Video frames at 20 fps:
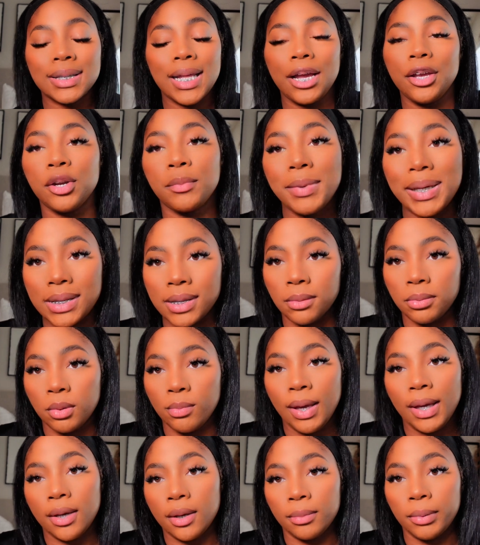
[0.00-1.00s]
now you messed up the
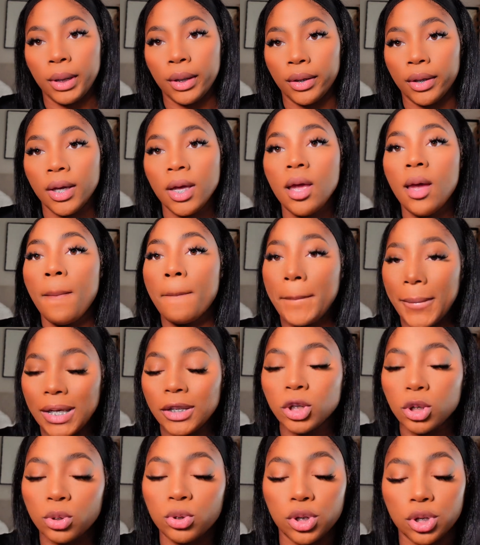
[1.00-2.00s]
makeup look. Make
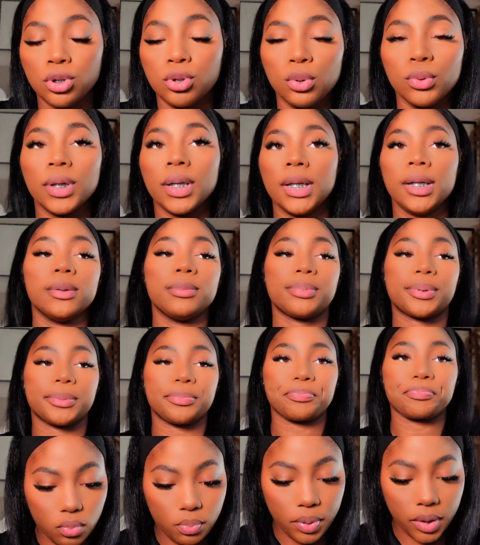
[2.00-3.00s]
sure you just do the lips.
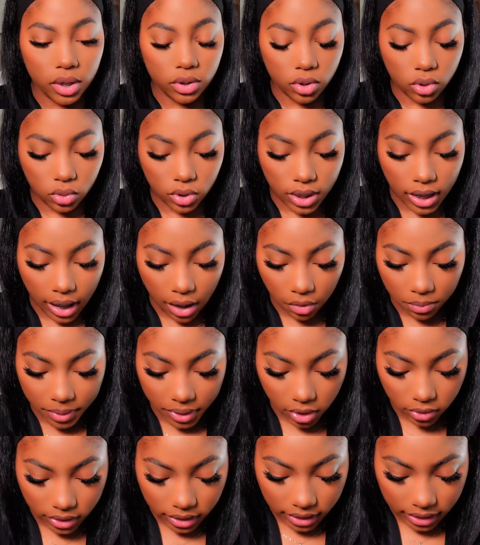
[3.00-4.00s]
The pencils that I'll be
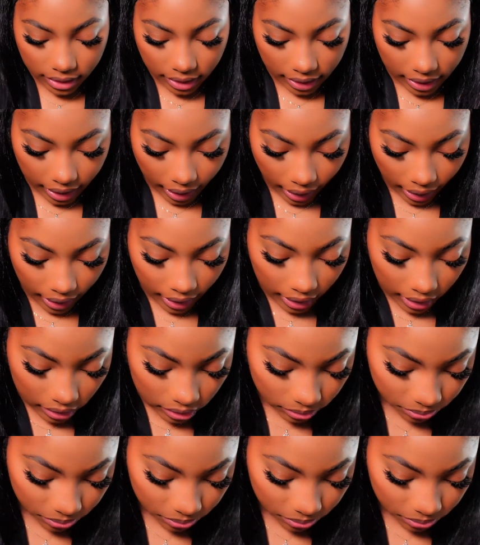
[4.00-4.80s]
using today.